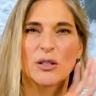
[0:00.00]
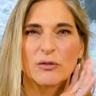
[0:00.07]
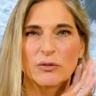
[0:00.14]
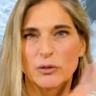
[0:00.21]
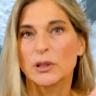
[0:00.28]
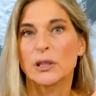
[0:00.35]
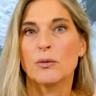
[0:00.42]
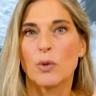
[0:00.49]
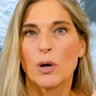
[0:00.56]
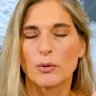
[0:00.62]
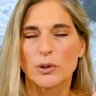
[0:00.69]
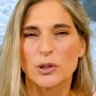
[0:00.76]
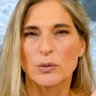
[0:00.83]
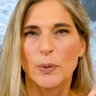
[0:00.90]
of really what
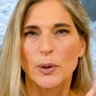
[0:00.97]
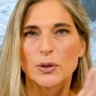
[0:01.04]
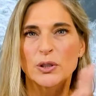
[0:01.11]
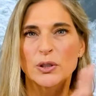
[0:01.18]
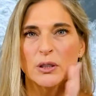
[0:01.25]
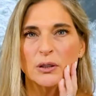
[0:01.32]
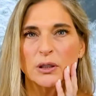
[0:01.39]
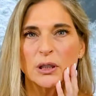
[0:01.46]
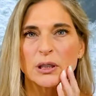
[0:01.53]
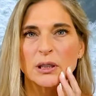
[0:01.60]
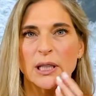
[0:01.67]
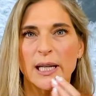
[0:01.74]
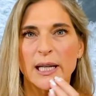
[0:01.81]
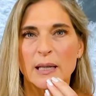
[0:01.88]
we're supposed to look
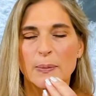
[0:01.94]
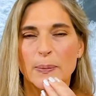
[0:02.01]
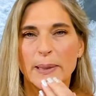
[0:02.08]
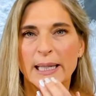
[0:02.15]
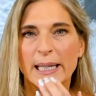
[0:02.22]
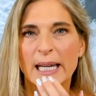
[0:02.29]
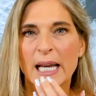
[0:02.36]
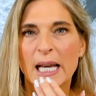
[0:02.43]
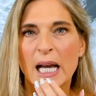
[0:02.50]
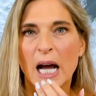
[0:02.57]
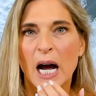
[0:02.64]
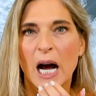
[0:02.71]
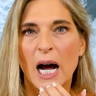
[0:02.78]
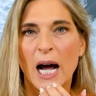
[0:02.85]
like but
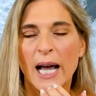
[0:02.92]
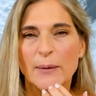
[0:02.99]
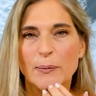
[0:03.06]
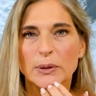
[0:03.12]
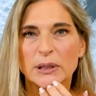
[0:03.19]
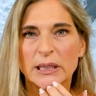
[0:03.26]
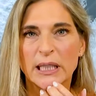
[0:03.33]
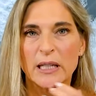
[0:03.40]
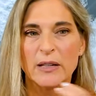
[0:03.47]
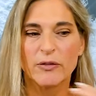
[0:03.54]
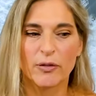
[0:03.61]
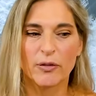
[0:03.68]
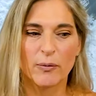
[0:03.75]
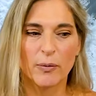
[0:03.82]
i
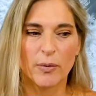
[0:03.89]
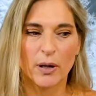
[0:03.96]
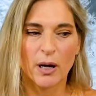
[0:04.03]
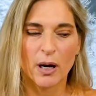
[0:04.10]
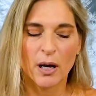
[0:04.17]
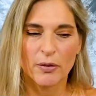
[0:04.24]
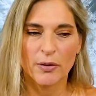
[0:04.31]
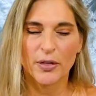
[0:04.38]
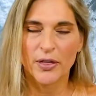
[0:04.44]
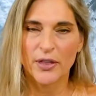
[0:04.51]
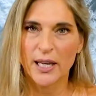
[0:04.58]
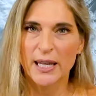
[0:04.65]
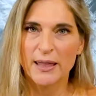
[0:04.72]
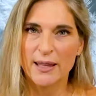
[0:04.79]
believe on the
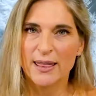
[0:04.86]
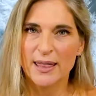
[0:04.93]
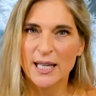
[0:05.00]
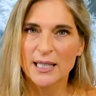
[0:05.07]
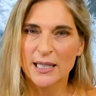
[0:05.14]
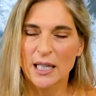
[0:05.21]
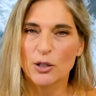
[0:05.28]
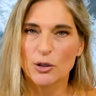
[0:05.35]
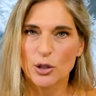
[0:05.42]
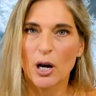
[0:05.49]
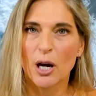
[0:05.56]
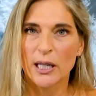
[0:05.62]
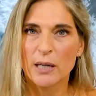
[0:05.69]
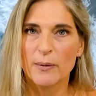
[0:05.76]
th- in the things that you're
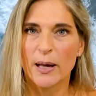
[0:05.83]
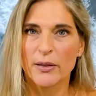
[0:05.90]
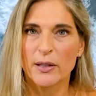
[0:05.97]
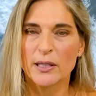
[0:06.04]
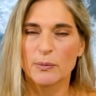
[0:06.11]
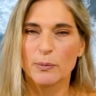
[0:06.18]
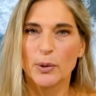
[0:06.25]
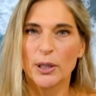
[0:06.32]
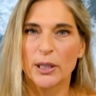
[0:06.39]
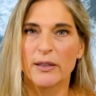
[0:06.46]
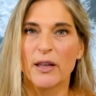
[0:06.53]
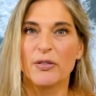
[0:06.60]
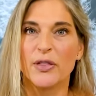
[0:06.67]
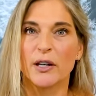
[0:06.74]
talking about this book
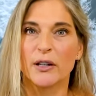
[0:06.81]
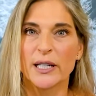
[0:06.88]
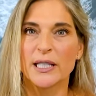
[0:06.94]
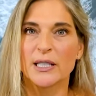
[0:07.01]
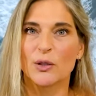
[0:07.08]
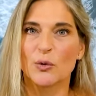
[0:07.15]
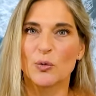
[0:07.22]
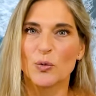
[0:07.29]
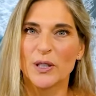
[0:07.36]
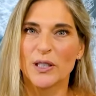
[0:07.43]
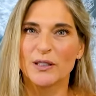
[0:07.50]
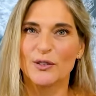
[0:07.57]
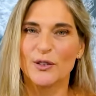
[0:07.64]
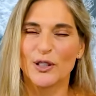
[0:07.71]
that there is a
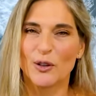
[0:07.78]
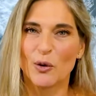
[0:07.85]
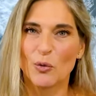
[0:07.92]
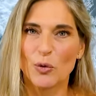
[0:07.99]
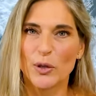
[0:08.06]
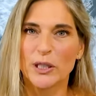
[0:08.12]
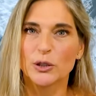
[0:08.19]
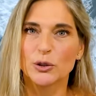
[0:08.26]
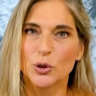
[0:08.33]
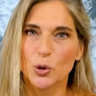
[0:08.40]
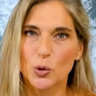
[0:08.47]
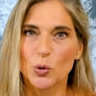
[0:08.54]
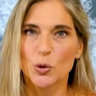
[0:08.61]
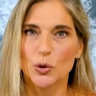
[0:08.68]
real there are real
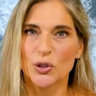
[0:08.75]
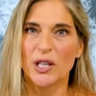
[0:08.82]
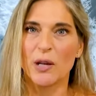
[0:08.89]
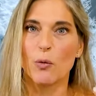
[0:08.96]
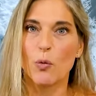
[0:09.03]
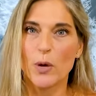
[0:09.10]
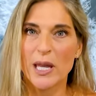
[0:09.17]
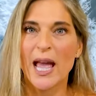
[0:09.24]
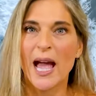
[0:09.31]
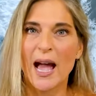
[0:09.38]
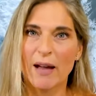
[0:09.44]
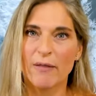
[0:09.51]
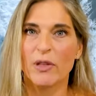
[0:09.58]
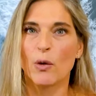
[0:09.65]
tools that we
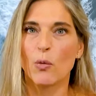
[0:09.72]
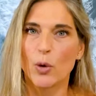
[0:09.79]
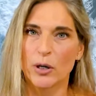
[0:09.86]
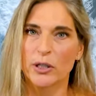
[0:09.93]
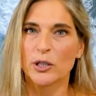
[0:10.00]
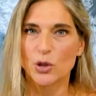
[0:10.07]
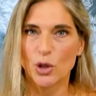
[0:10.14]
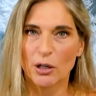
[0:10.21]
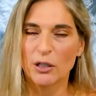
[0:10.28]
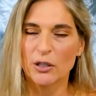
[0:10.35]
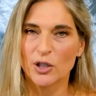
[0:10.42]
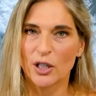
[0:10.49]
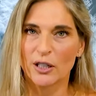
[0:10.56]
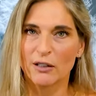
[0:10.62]
have that we're in
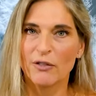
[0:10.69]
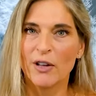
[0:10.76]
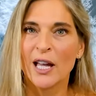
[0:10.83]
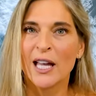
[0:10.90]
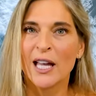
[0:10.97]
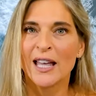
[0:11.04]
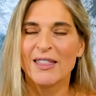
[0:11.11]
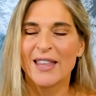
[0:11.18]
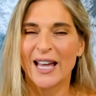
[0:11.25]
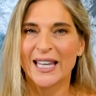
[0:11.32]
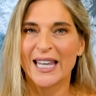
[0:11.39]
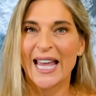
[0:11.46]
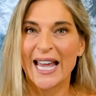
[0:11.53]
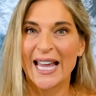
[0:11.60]
charge of
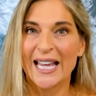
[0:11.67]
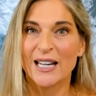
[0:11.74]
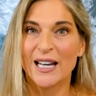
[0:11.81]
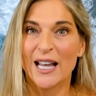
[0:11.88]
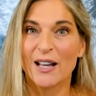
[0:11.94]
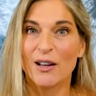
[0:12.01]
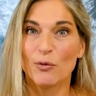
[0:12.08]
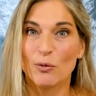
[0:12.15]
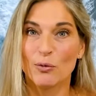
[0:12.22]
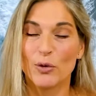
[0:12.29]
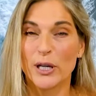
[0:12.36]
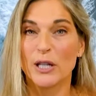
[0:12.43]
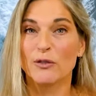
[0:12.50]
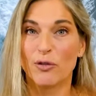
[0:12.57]
that can
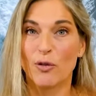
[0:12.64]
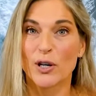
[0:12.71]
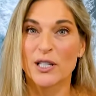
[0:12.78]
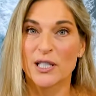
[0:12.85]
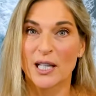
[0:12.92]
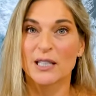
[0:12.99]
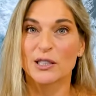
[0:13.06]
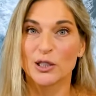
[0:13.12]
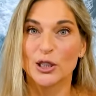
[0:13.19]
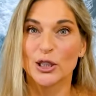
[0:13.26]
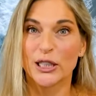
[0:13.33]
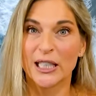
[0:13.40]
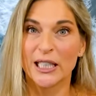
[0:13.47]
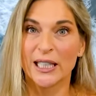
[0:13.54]
reinforce us
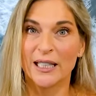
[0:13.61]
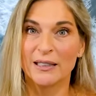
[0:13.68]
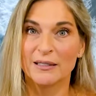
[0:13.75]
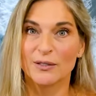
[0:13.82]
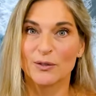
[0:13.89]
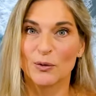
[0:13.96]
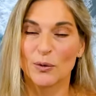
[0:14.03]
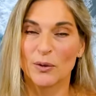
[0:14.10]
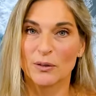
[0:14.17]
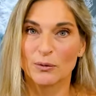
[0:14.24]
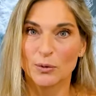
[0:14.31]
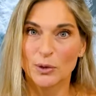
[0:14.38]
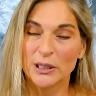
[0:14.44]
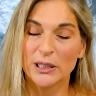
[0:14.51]
looking
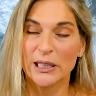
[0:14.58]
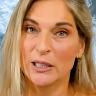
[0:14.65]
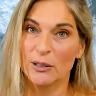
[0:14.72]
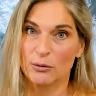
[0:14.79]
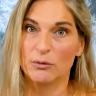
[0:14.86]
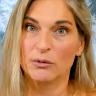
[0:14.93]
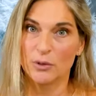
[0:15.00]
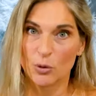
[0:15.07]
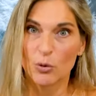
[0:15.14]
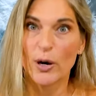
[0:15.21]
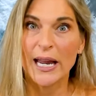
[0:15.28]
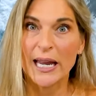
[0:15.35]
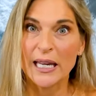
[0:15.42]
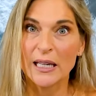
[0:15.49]
really
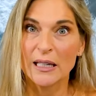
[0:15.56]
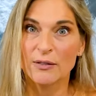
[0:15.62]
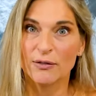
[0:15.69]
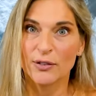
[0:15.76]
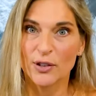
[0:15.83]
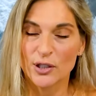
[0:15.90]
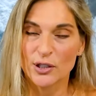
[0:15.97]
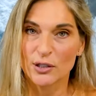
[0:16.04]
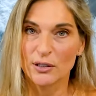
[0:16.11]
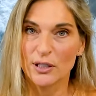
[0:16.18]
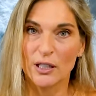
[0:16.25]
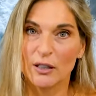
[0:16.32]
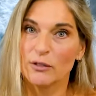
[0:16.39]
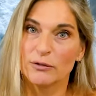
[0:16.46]
great for
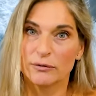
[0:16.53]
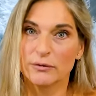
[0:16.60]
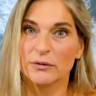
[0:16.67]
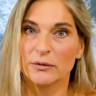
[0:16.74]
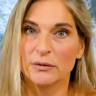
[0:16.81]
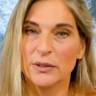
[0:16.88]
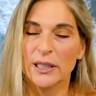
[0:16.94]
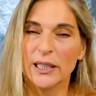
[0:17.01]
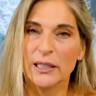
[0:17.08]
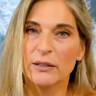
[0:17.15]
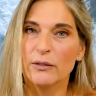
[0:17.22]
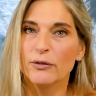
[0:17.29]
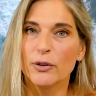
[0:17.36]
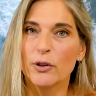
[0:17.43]
you know
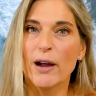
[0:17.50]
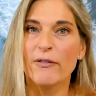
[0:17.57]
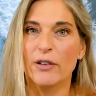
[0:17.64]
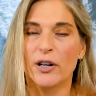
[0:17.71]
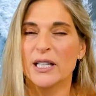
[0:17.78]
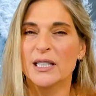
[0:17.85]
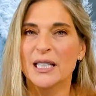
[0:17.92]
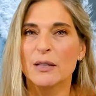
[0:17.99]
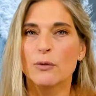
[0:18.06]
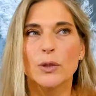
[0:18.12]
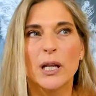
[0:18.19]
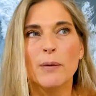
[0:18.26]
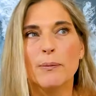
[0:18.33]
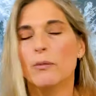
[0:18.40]
forever it's like
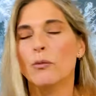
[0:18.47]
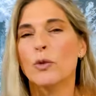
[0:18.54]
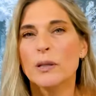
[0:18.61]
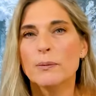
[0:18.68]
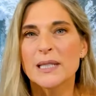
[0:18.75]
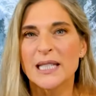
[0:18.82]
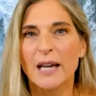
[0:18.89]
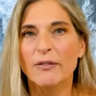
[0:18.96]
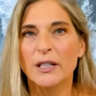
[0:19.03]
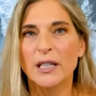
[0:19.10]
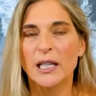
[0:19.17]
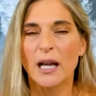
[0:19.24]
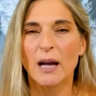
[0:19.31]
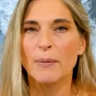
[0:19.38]
when i'm when i'm
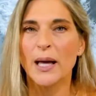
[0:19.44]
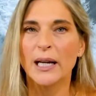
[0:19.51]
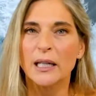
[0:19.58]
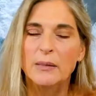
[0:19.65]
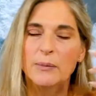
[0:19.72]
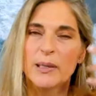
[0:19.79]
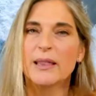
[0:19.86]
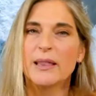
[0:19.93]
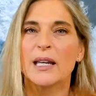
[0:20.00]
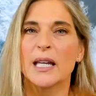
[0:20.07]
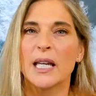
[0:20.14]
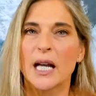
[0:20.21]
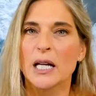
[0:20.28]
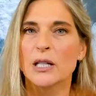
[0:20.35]
70 i'm not going to be
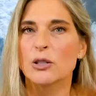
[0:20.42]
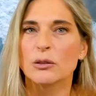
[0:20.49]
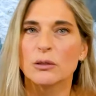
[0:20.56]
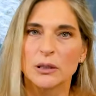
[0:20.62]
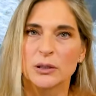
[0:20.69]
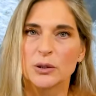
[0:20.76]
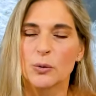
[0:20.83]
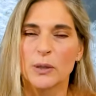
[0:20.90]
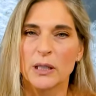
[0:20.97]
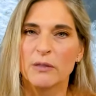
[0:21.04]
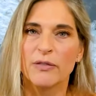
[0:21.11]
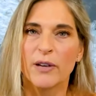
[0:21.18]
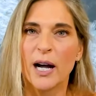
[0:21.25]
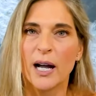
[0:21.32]
thinking i should look
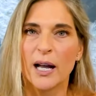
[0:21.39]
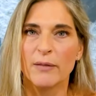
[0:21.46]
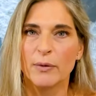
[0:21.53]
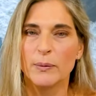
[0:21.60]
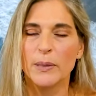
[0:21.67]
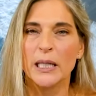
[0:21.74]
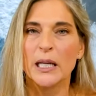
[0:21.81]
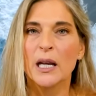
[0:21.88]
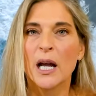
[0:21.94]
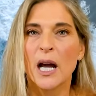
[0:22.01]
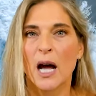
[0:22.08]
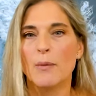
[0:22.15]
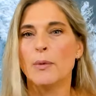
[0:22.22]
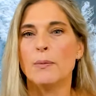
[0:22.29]
25 i mean
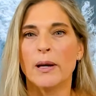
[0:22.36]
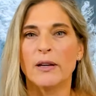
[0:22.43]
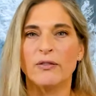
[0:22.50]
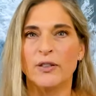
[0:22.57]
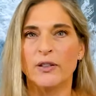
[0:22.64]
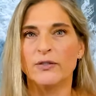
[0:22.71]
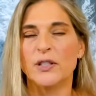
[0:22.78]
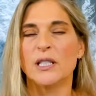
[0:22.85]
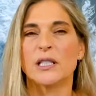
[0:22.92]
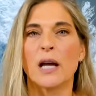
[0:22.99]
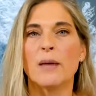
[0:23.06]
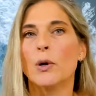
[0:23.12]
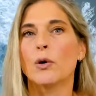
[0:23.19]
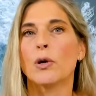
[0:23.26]
i'm in my 50s i'm mm.